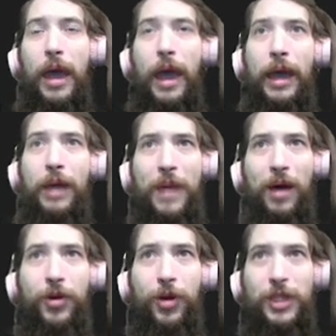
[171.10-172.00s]
and
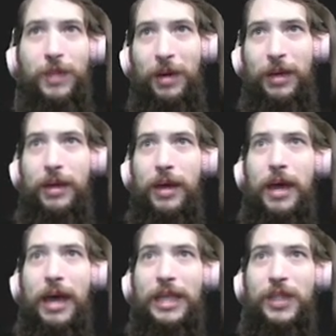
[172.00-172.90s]
malnourishment,
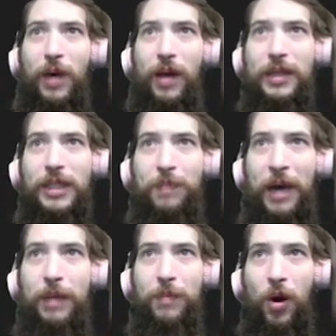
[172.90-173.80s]
as well as
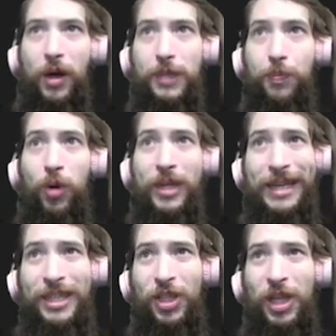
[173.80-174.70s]
bite marks
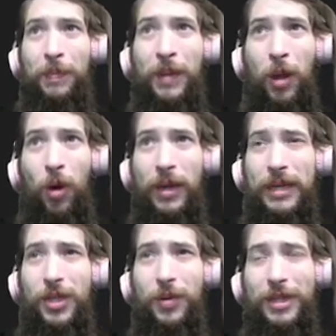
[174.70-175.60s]
potentially belonging
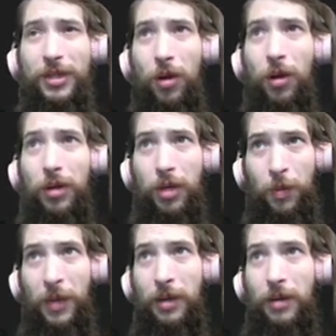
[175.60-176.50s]
to an adult
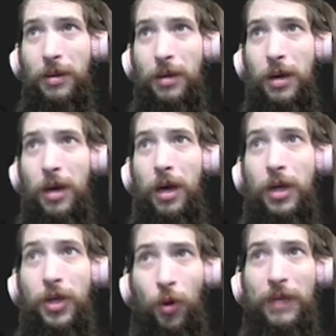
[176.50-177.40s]
human.
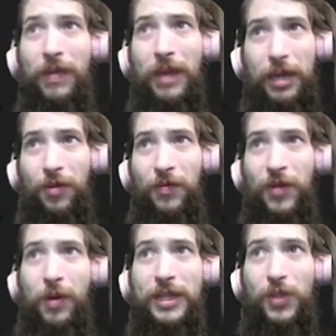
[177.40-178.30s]
During the
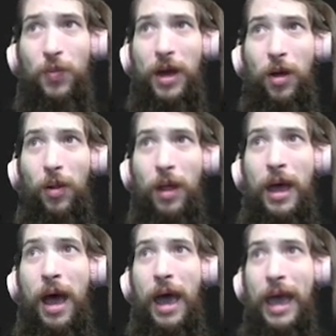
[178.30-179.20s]
interview, as well
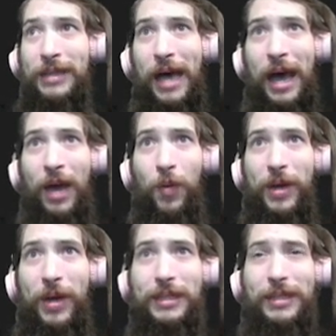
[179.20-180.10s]
as
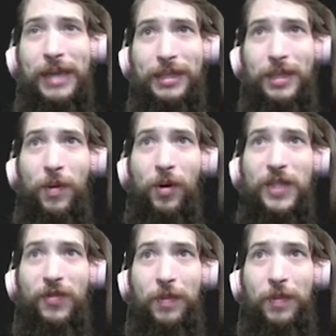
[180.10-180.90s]
eyewitness testimonies from